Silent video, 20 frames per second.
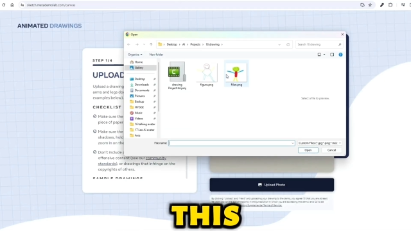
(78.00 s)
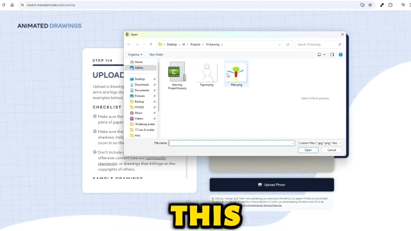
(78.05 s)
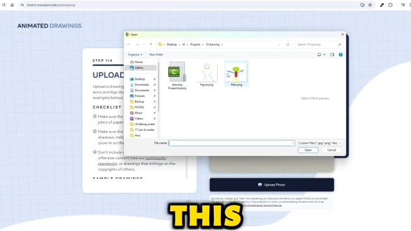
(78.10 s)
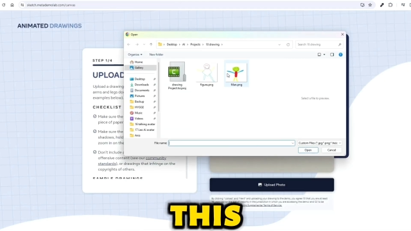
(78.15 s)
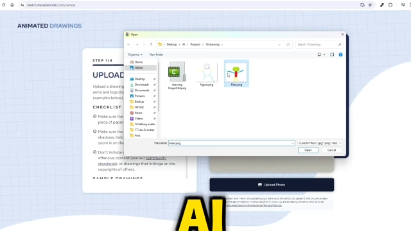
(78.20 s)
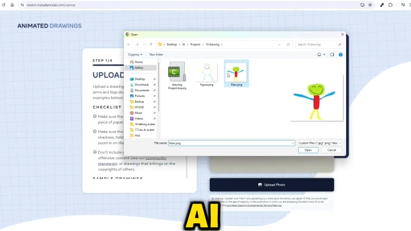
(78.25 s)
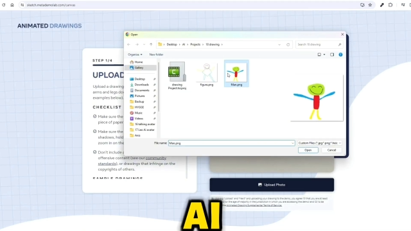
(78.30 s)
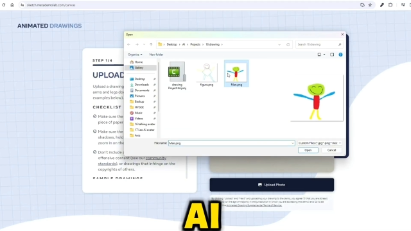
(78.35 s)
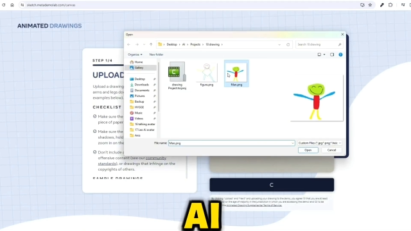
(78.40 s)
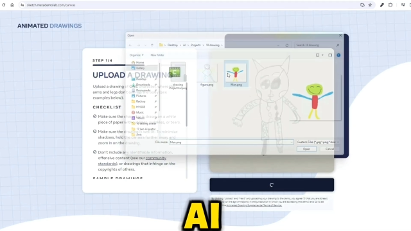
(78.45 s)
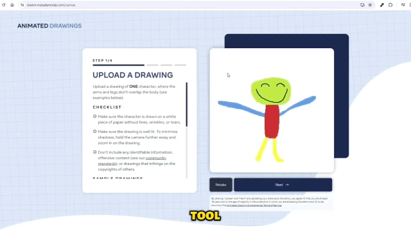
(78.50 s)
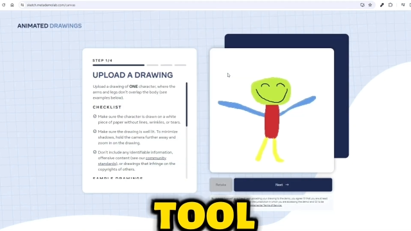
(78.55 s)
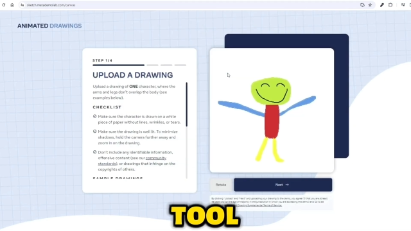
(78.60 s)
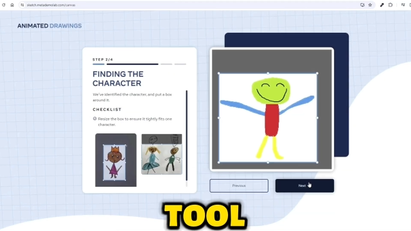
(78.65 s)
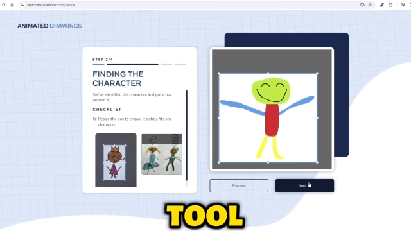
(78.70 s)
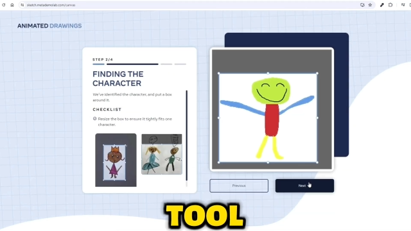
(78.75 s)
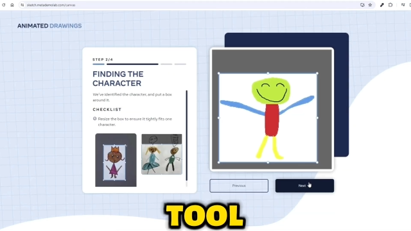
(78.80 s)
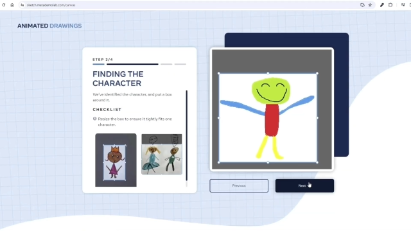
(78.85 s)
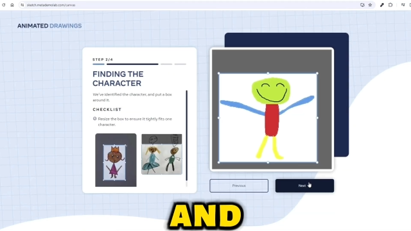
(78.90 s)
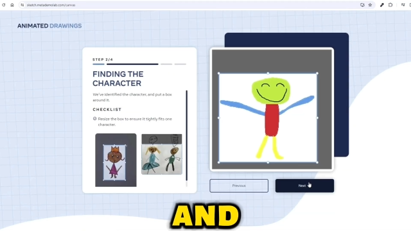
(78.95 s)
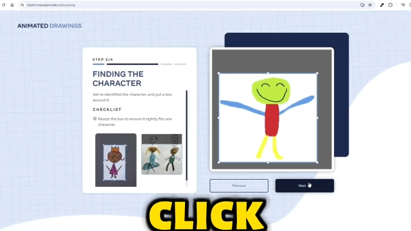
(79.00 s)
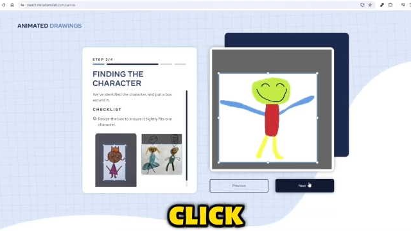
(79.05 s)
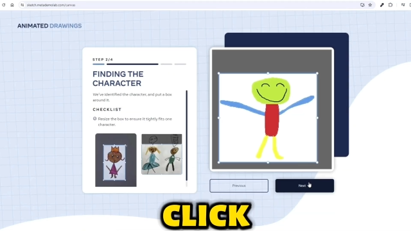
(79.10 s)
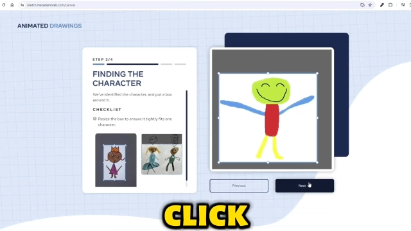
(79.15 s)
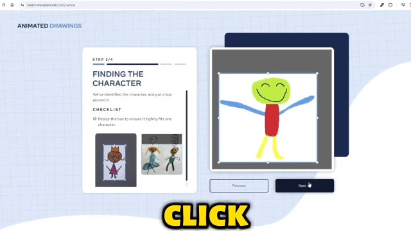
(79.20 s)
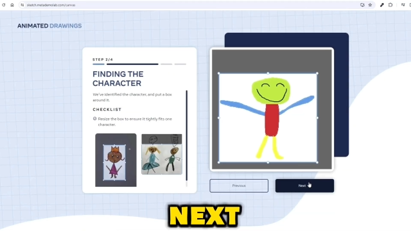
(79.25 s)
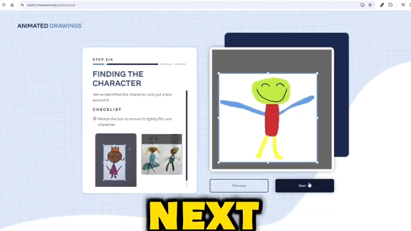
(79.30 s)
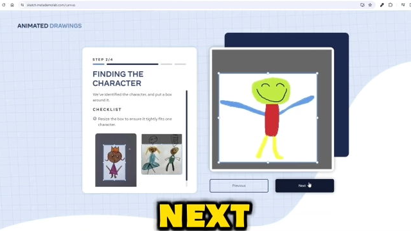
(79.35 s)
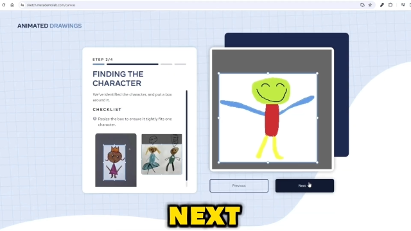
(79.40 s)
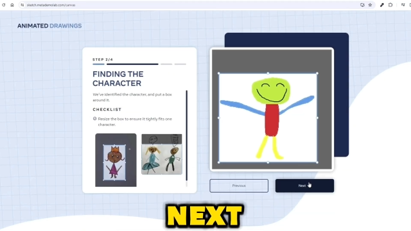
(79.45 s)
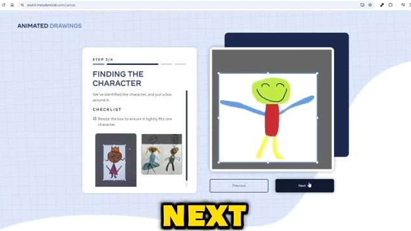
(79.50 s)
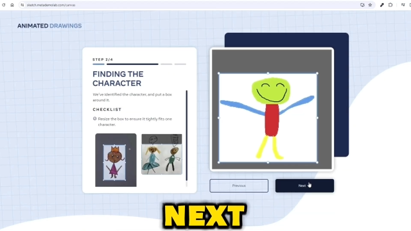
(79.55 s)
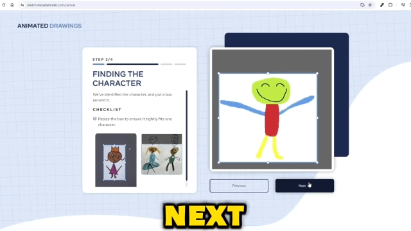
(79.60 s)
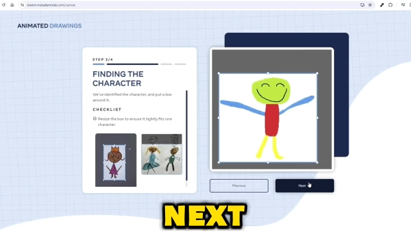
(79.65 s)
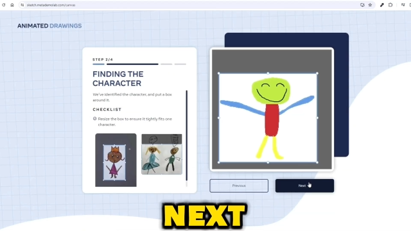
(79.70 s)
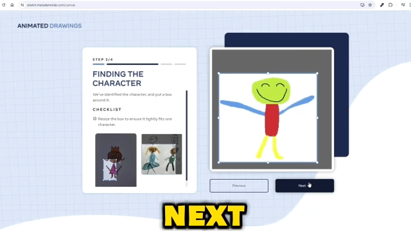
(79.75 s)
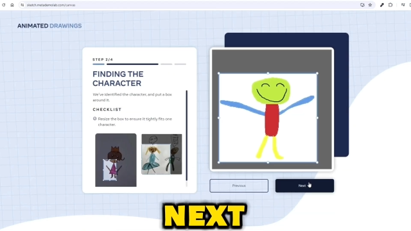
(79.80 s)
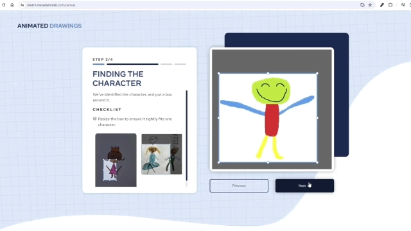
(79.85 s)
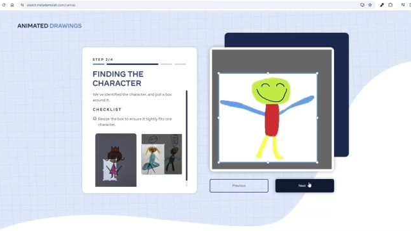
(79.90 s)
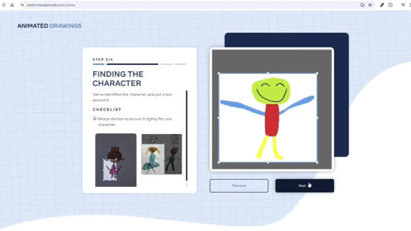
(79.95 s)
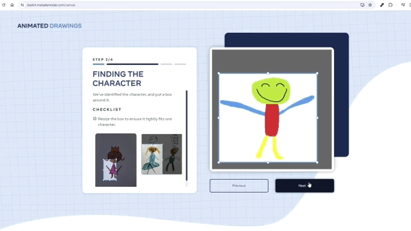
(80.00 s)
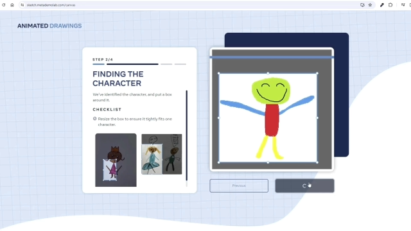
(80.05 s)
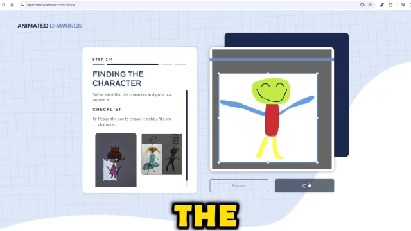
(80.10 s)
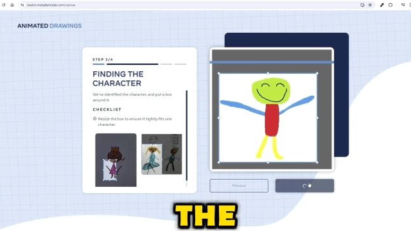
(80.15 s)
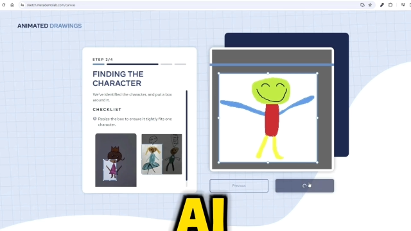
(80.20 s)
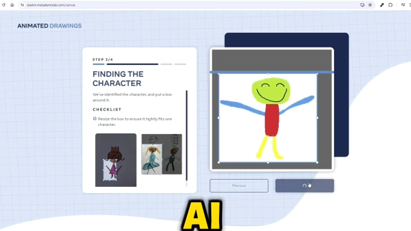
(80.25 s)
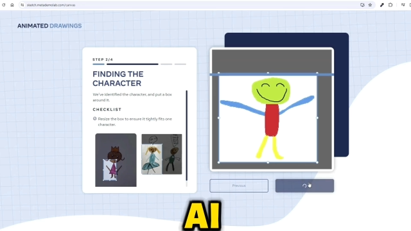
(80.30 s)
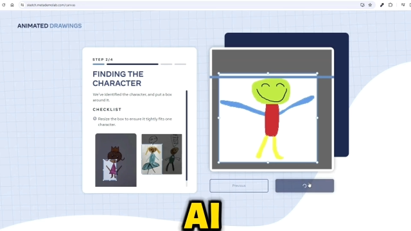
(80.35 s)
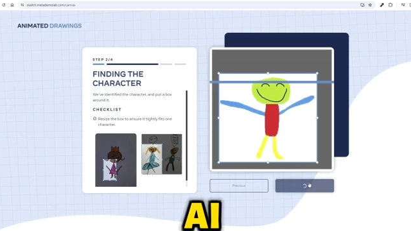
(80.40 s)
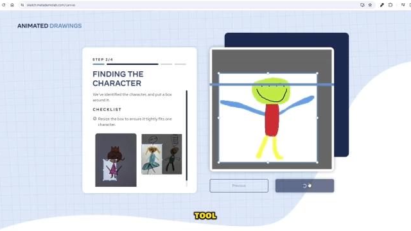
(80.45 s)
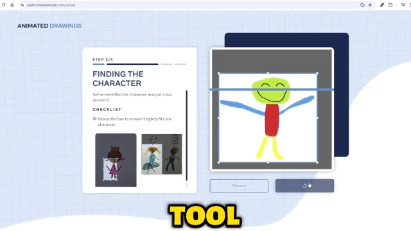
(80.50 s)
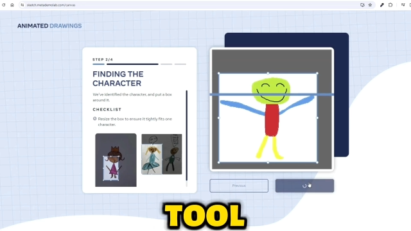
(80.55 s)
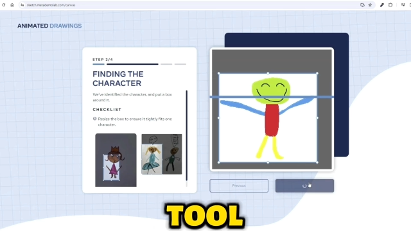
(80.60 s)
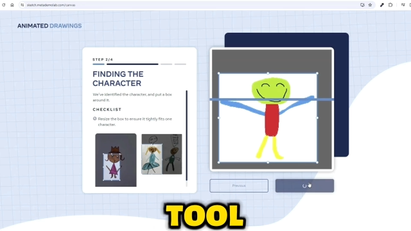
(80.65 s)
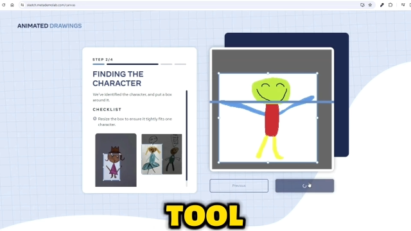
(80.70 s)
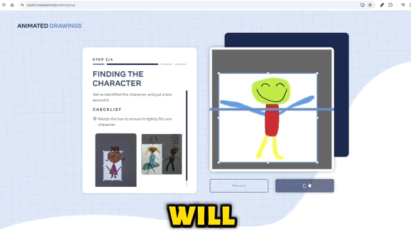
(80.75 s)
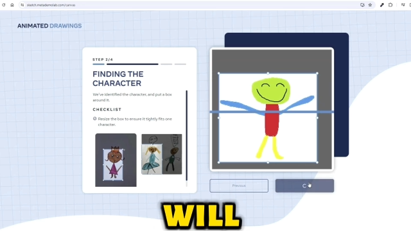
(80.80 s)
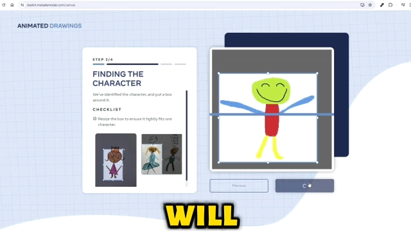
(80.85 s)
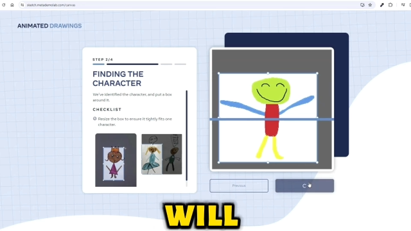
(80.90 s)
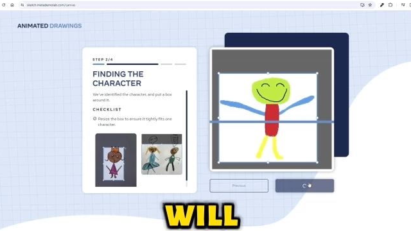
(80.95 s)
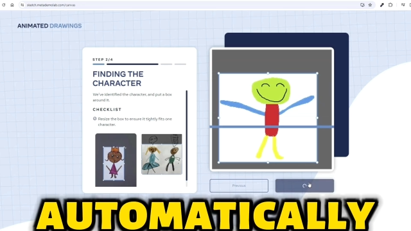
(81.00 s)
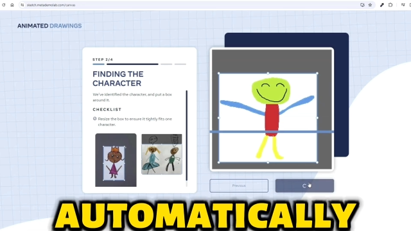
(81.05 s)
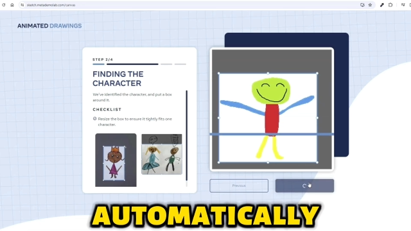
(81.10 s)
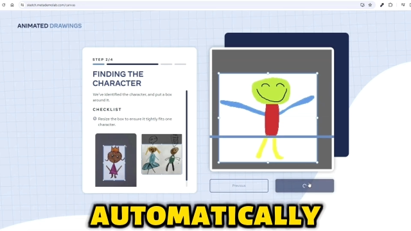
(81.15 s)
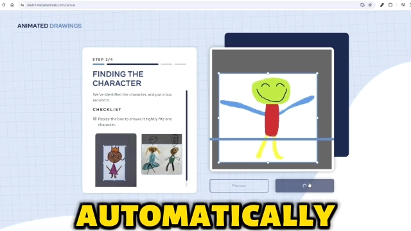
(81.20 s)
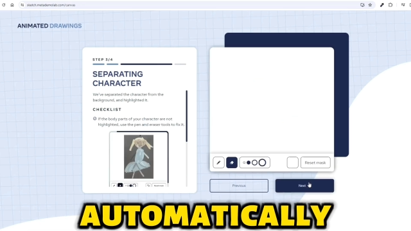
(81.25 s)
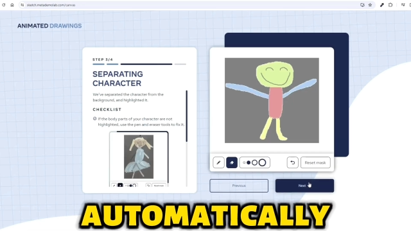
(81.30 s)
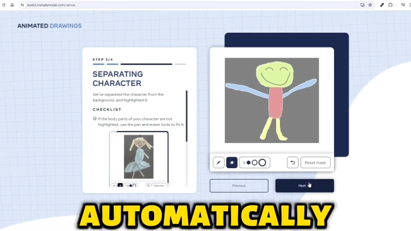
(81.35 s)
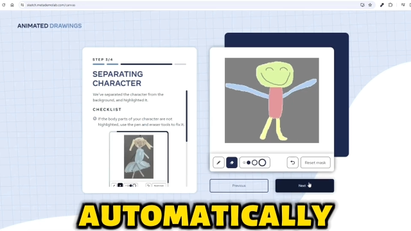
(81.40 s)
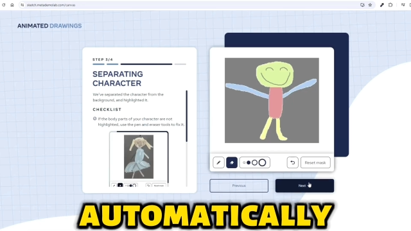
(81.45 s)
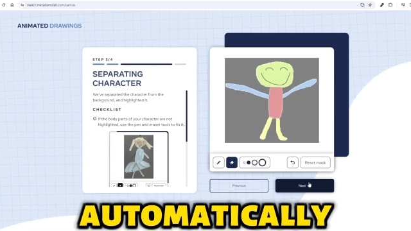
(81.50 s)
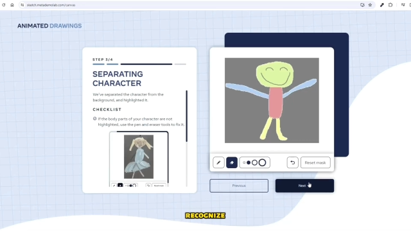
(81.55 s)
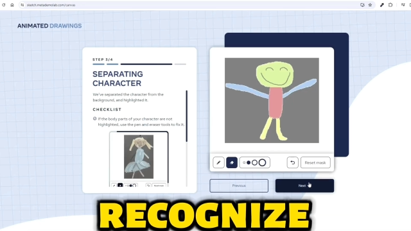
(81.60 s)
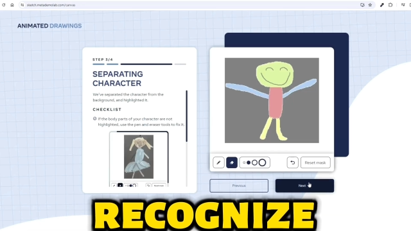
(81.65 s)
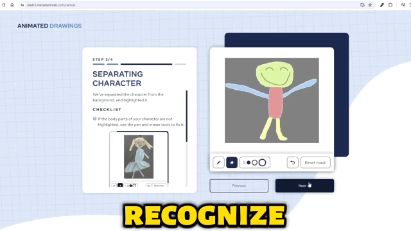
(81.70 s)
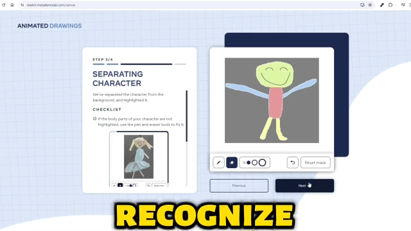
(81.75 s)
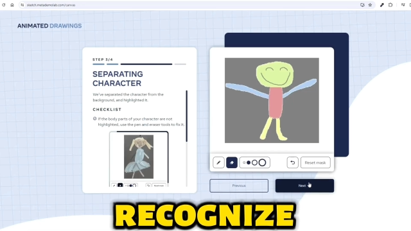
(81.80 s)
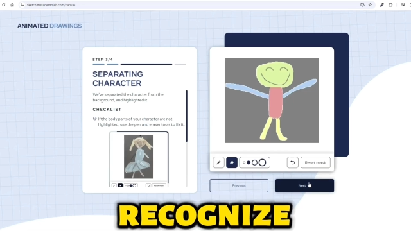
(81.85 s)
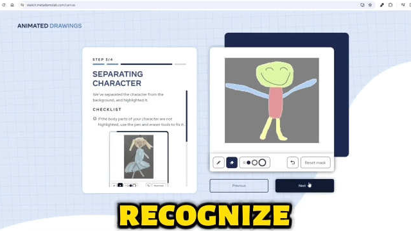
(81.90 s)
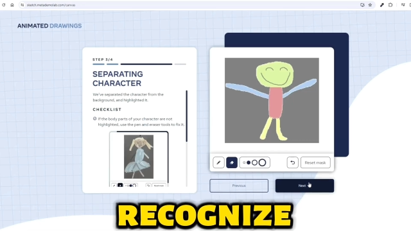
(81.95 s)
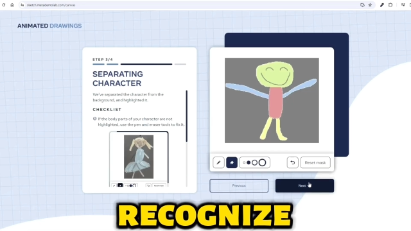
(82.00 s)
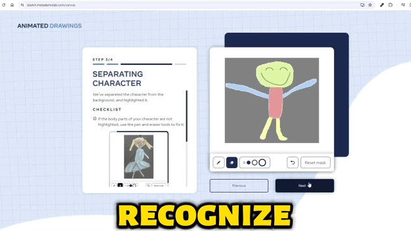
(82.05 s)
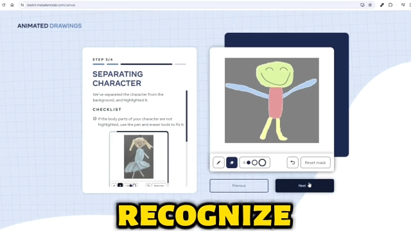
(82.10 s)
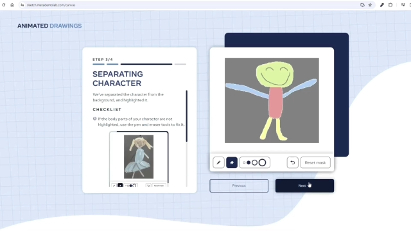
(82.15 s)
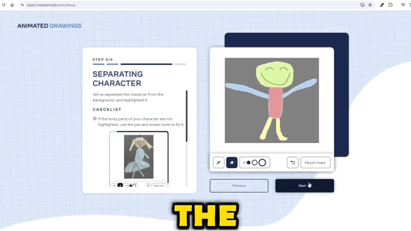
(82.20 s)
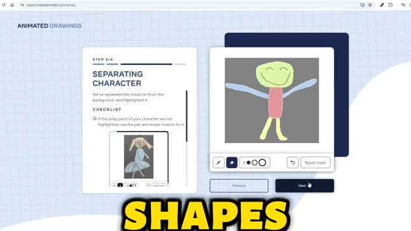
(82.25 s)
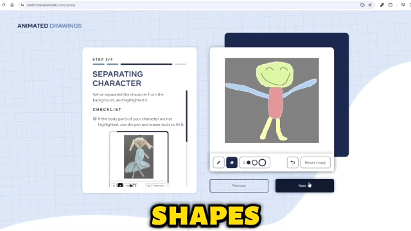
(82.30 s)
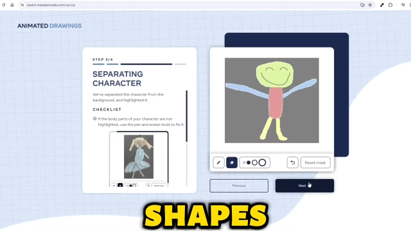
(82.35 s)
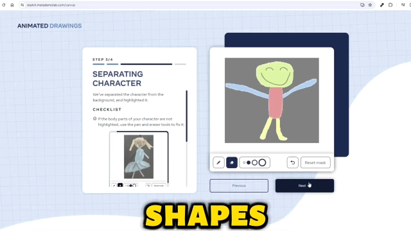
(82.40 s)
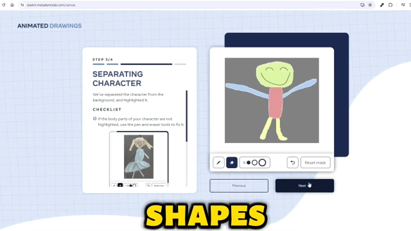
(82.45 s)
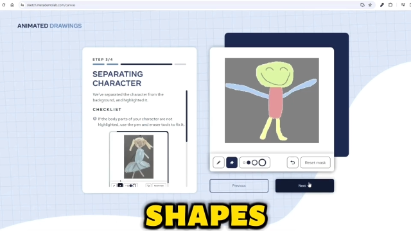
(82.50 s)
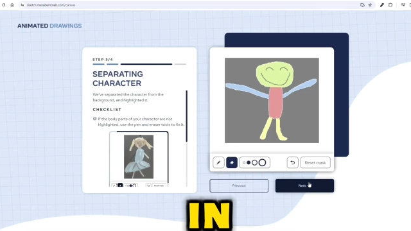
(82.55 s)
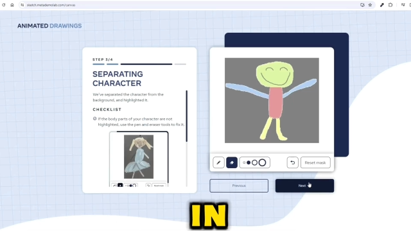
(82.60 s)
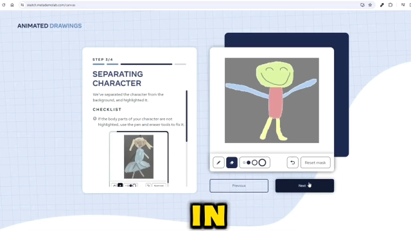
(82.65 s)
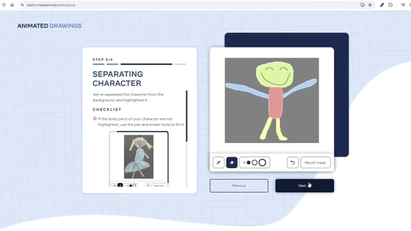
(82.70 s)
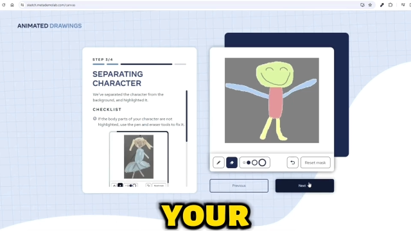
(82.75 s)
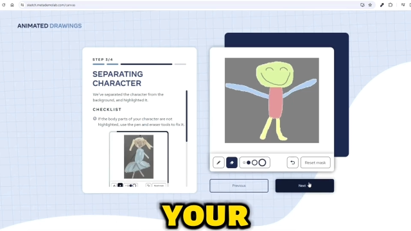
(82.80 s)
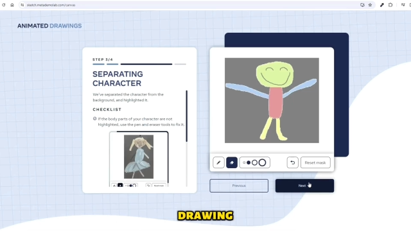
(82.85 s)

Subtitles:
[unreadable: no face in view]